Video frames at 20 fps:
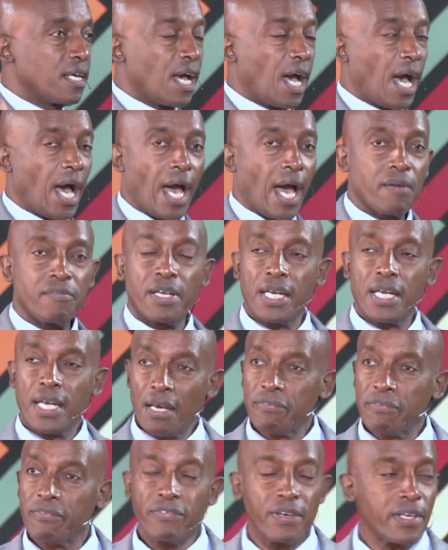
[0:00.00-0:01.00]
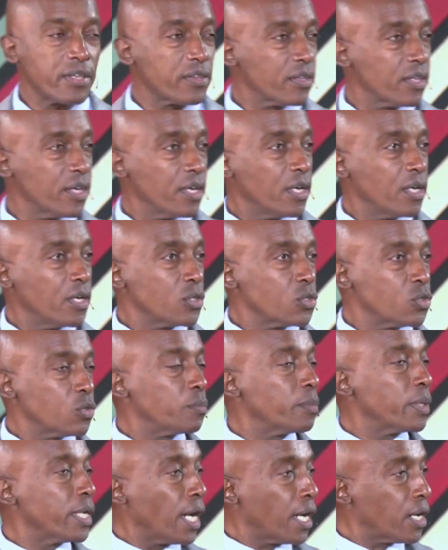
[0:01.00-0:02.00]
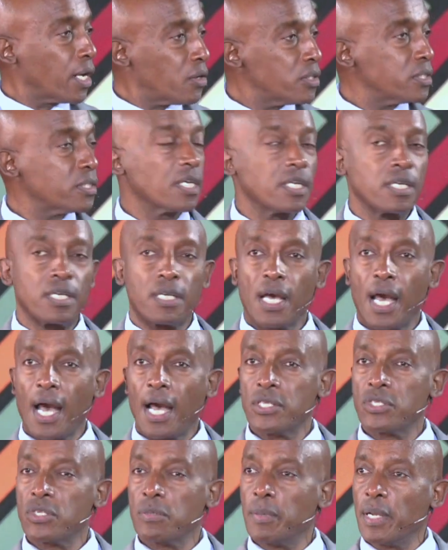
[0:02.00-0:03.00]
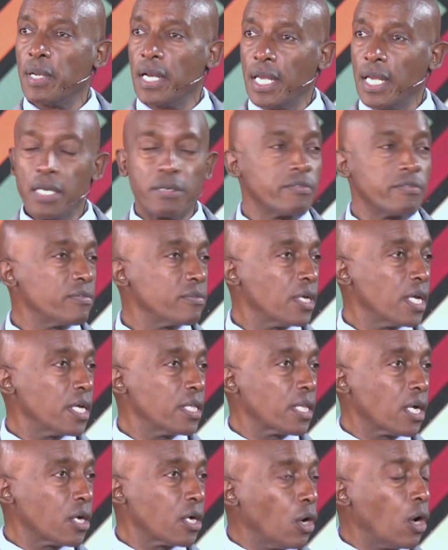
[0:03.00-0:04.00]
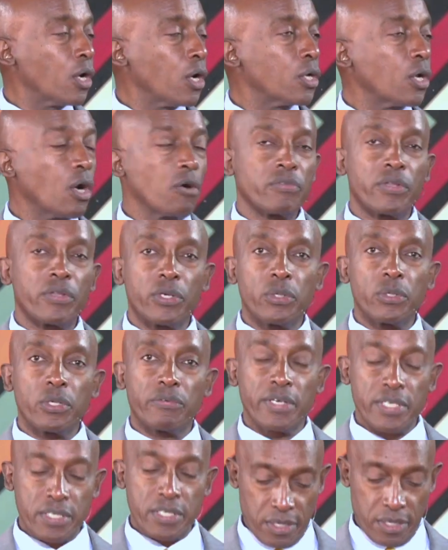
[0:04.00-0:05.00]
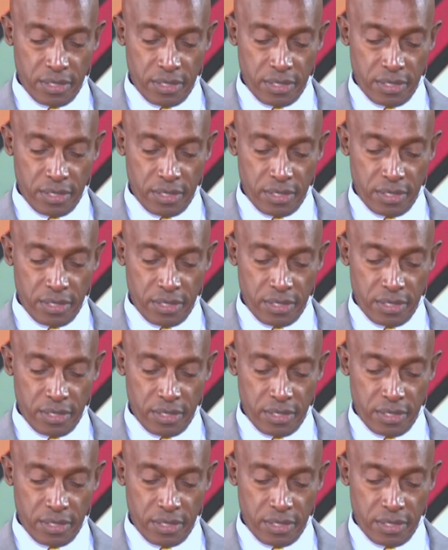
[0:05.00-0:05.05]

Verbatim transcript: I have enough faith to be a Christian and to believe in the God of the universe.